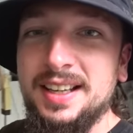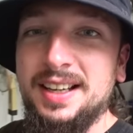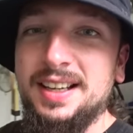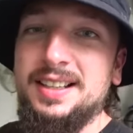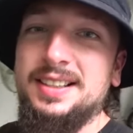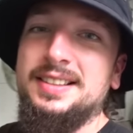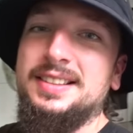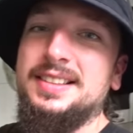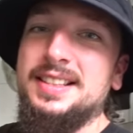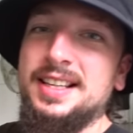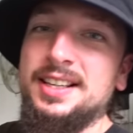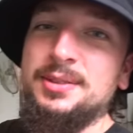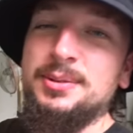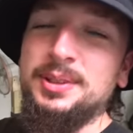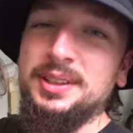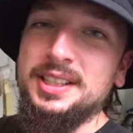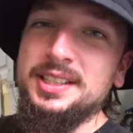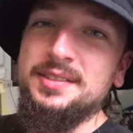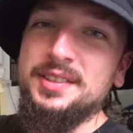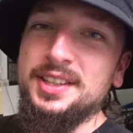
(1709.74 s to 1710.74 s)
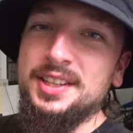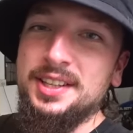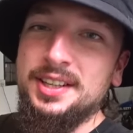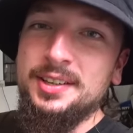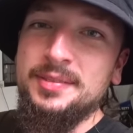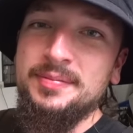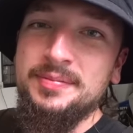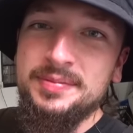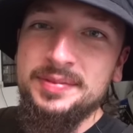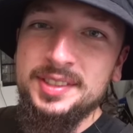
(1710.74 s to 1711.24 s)
And yeah, we'll leave it there.
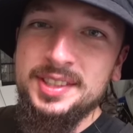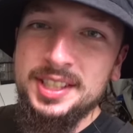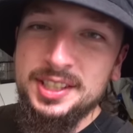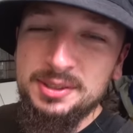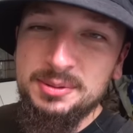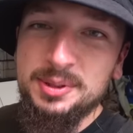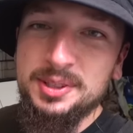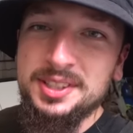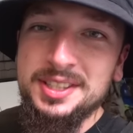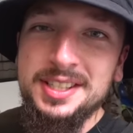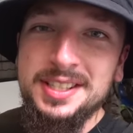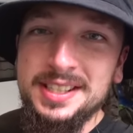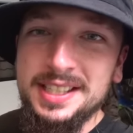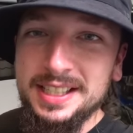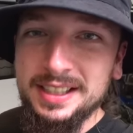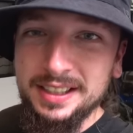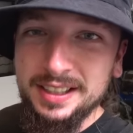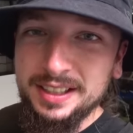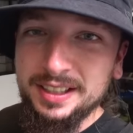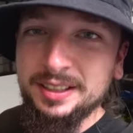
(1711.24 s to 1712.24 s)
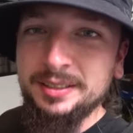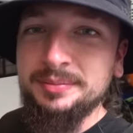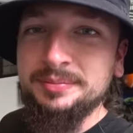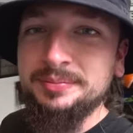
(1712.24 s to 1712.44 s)
Cheers for watching, see you later.